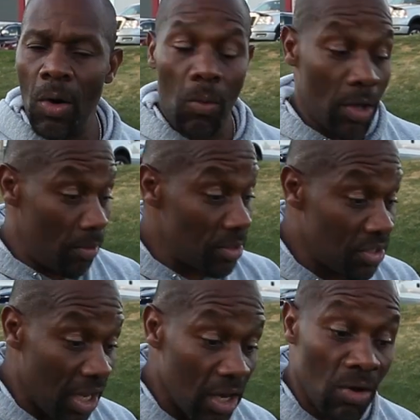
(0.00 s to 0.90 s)
Whether it's
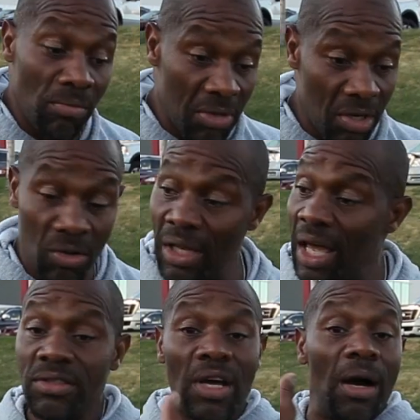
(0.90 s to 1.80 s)
ghetto, middle
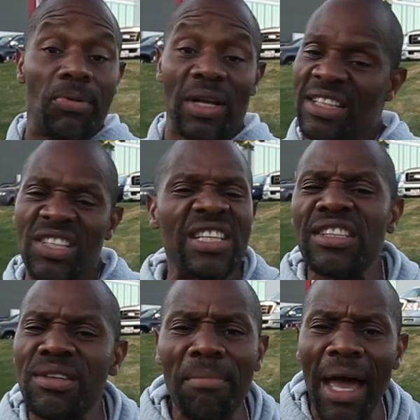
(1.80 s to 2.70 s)
class, upper class, it
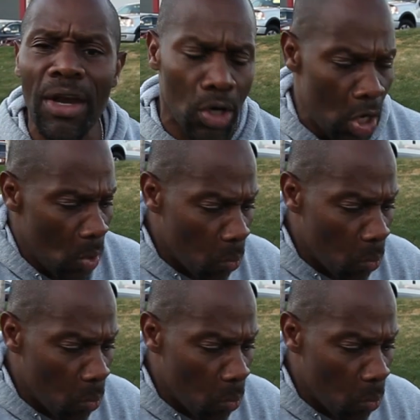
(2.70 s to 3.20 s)
doesn't matter.